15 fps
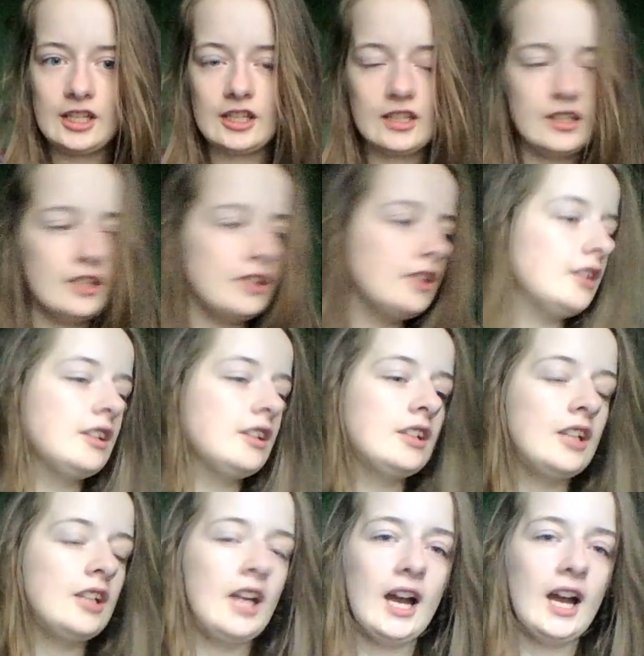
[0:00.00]
send a
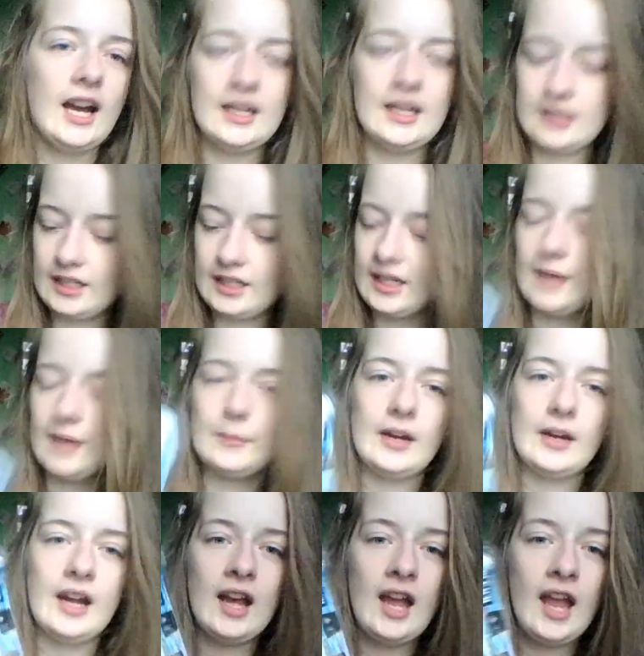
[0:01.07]
camera and a
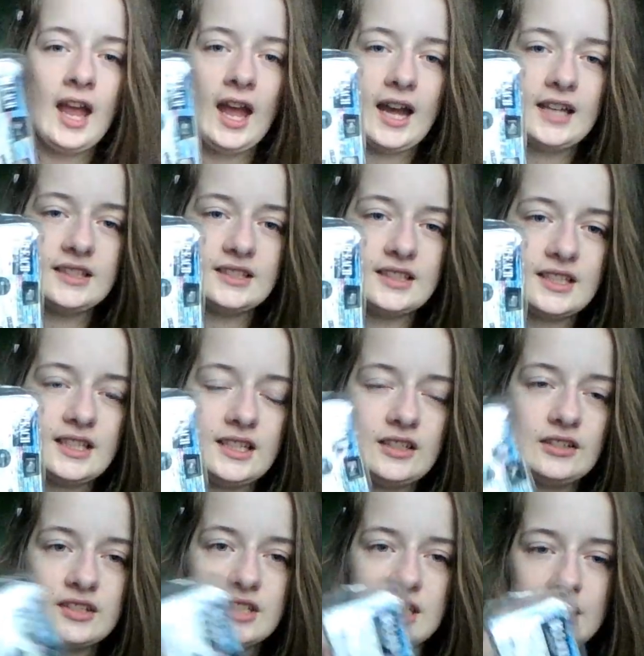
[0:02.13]
little sticker book but I
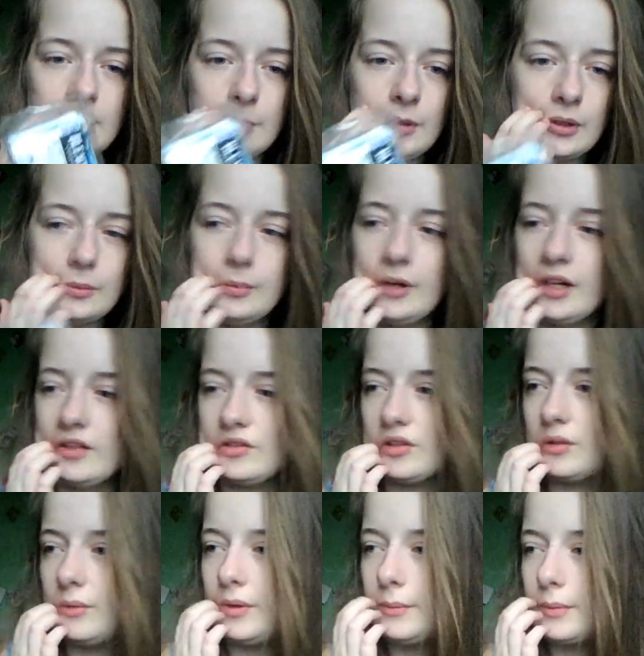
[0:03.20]
don't know if it's a sticker
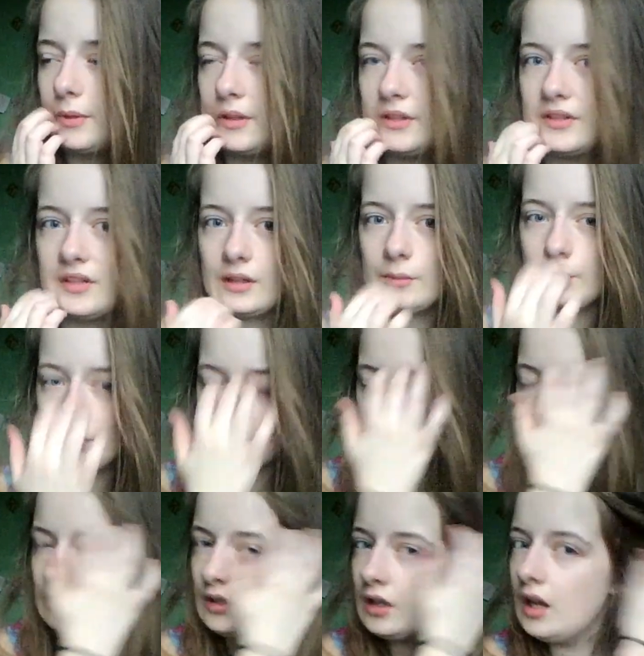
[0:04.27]
book
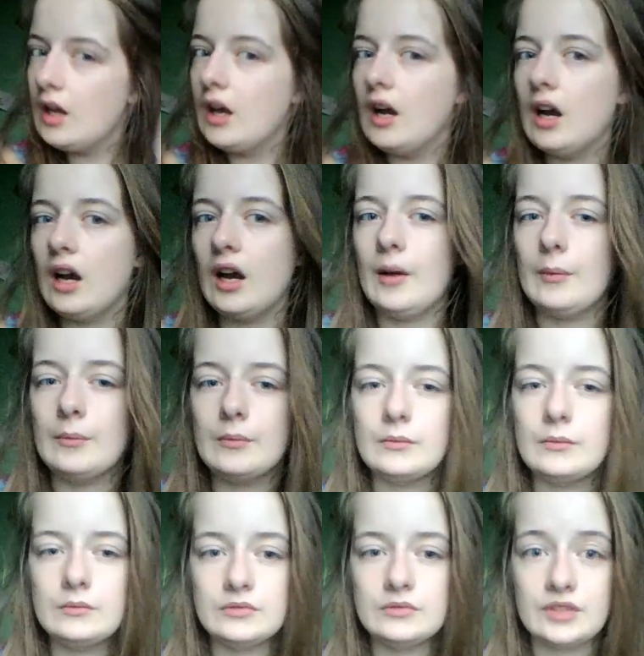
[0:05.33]
um,
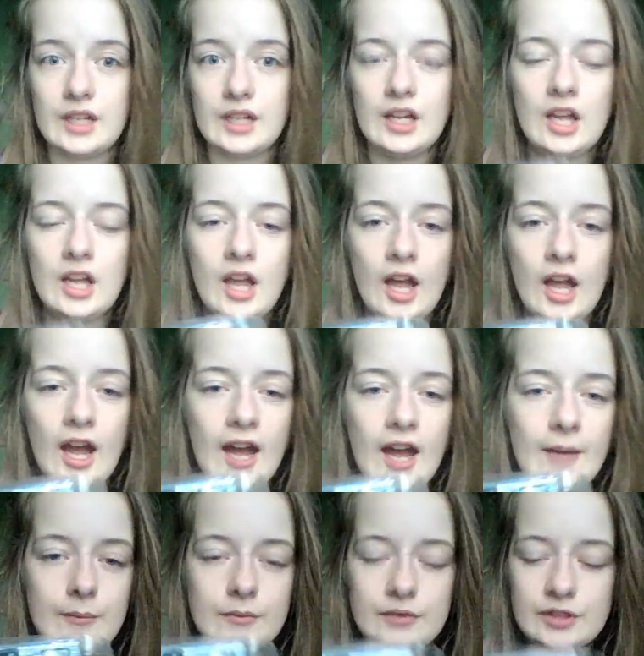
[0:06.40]
um, so you take
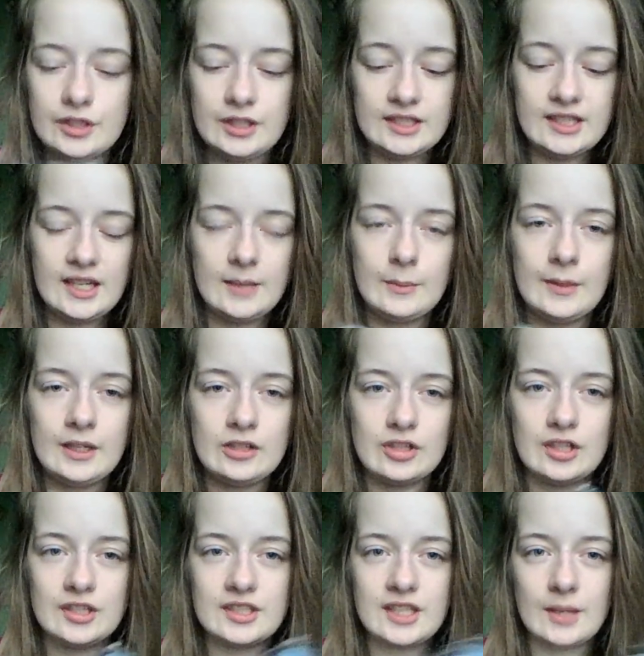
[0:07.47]
pictures, get them developed
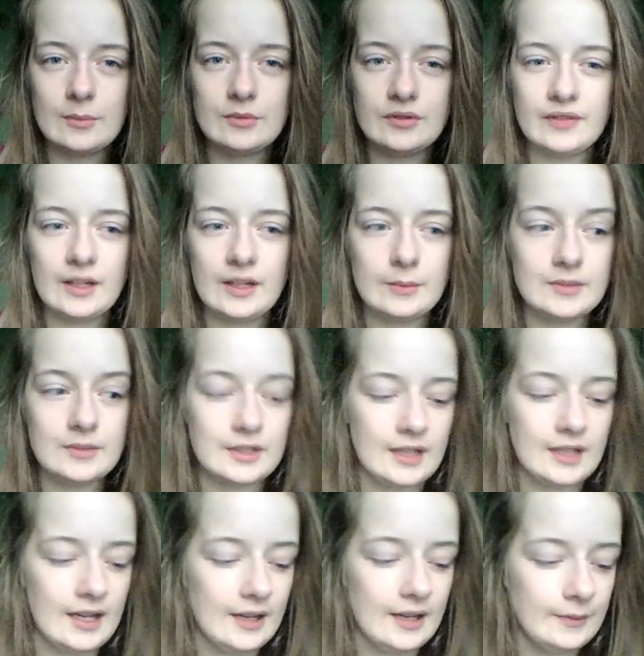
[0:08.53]
and that like
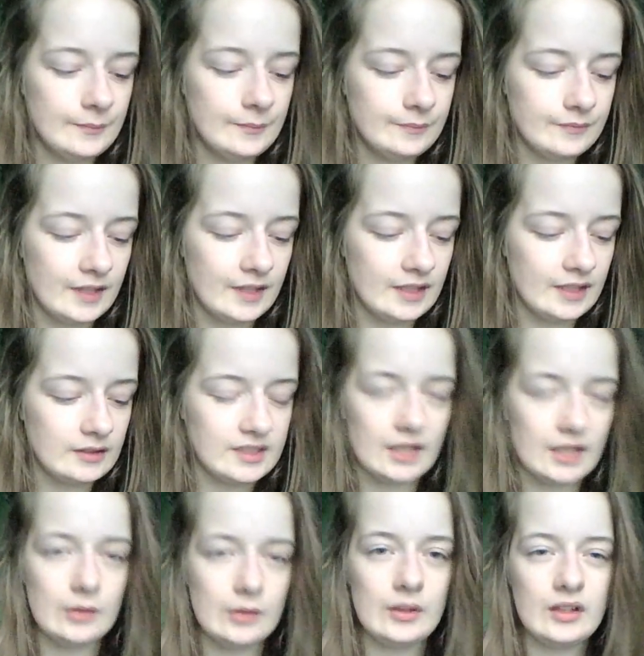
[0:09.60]
send it off and get
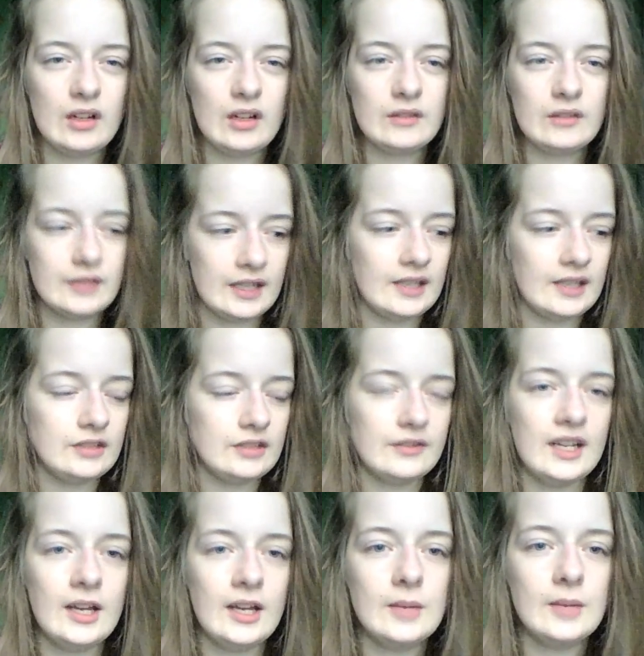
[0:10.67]
developed and
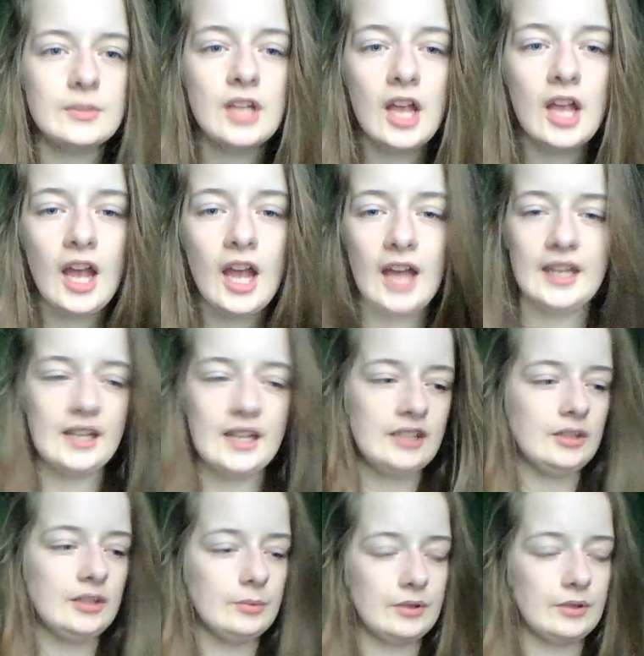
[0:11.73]
then you put them in the scrap
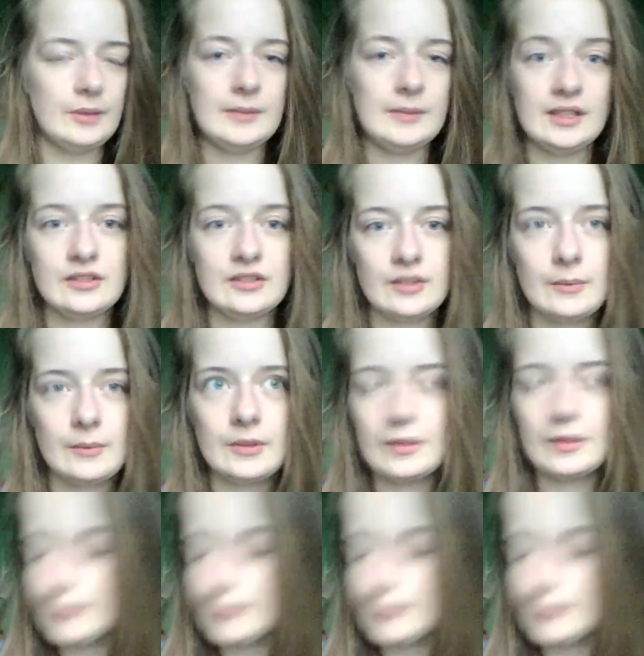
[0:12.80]
book.